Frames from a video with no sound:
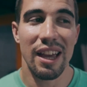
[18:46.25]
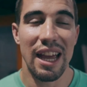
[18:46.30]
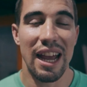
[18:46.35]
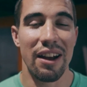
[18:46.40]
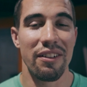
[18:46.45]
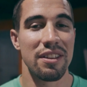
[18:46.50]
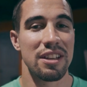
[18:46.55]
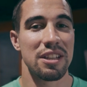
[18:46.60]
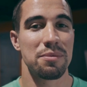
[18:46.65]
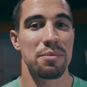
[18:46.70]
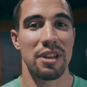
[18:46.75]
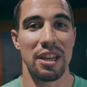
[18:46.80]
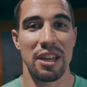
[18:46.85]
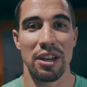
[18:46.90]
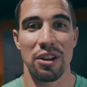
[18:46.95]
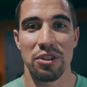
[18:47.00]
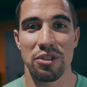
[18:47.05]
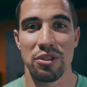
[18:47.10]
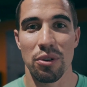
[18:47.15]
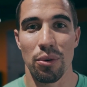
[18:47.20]
Everything's been
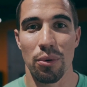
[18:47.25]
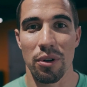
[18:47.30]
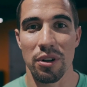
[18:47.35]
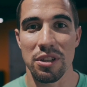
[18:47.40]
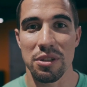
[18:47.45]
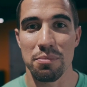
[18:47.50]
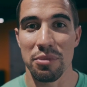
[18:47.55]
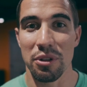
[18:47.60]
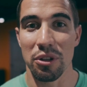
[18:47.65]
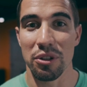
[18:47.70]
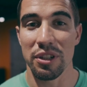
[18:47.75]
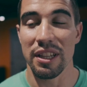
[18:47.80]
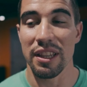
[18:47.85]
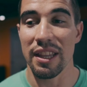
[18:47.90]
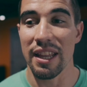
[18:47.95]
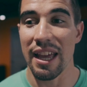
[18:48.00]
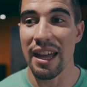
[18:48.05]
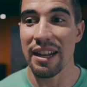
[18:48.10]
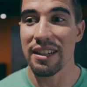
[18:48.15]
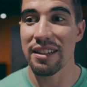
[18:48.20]
geared towards
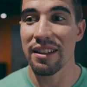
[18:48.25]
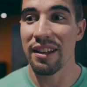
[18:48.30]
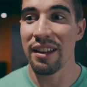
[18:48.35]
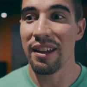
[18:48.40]
building that